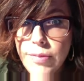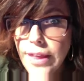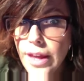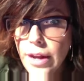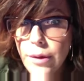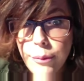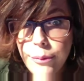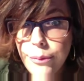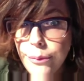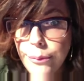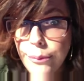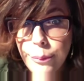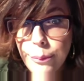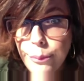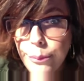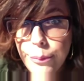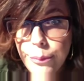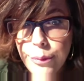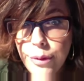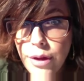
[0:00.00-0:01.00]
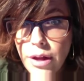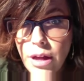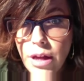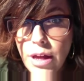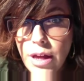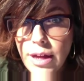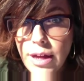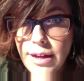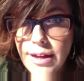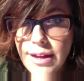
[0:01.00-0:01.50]
They don't know,
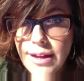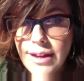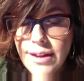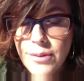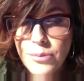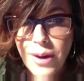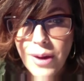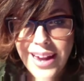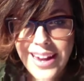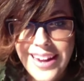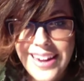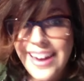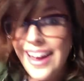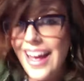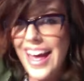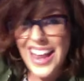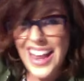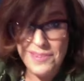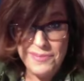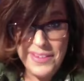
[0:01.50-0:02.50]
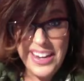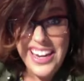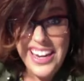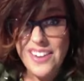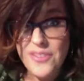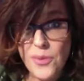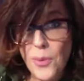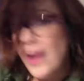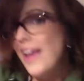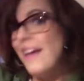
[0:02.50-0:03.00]
right? And I'm going to
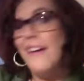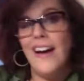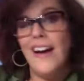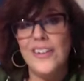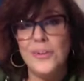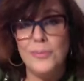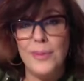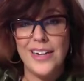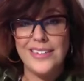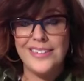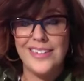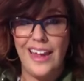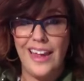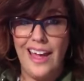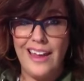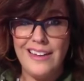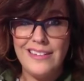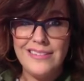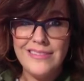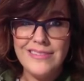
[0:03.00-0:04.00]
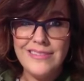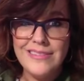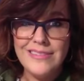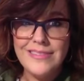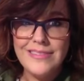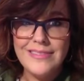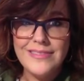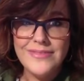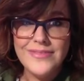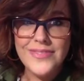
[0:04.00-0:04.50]
give away $100 again.
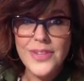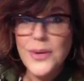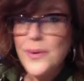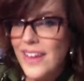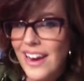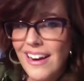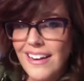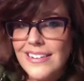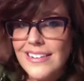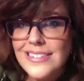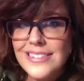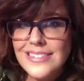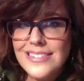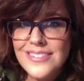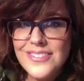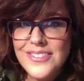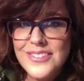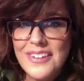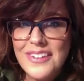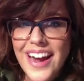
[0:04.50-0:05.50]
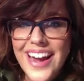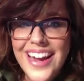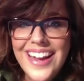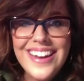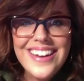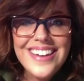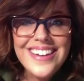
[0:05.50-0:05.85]
Who cares, right?